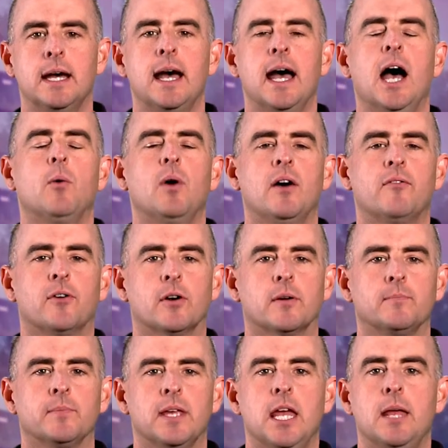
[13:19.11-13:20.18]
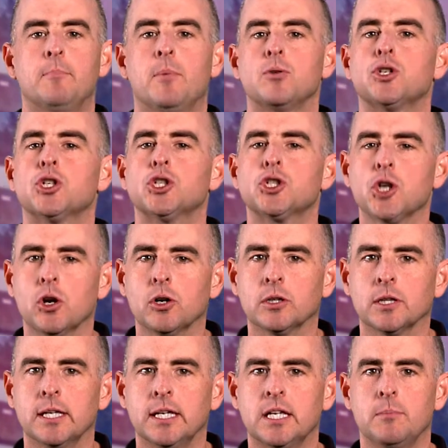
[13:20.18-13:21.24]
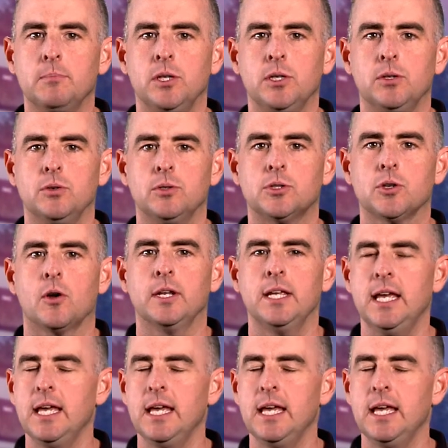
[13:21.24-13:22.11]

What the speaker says: However, it most certainly can be used on